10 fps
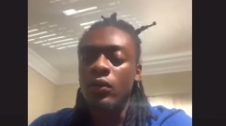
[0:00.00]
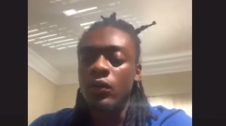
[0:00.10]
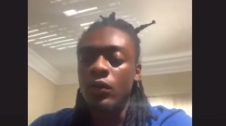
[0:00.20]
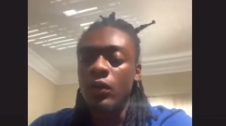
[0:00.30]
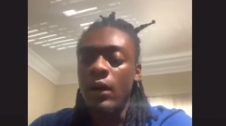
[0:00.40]
You
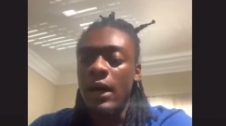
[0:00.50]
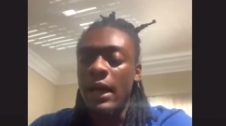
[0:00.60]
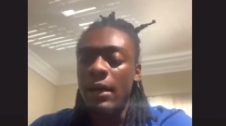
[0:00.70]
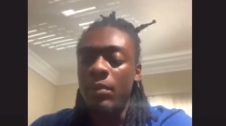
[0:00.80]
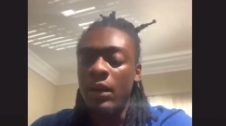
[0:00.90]
know, I had
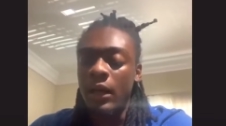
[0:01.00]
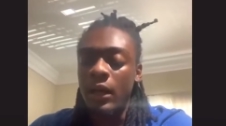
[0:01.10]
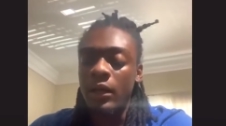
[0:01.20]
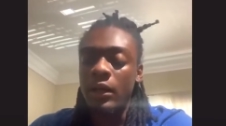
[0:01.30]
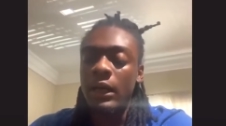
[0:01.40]
played
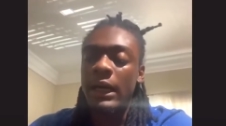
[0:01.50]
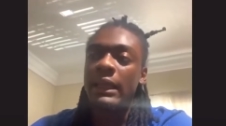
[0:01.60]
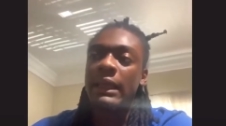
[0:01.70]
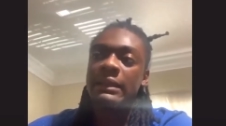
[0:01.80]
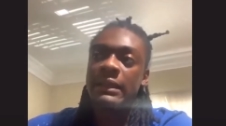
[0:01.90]
at that
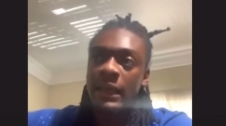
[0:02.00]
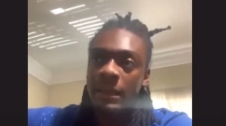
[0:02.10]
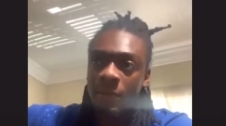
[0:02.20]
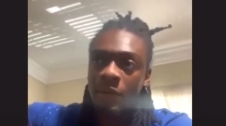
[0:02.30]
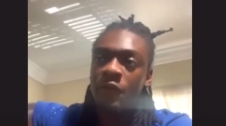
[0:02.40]
same
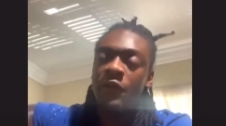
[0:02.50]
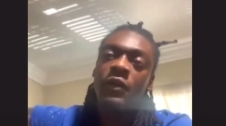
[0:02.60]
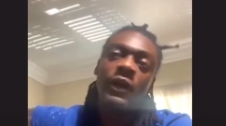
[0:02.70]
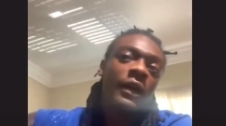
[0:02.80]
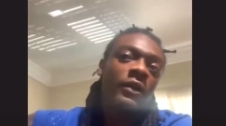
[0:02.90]
little field house.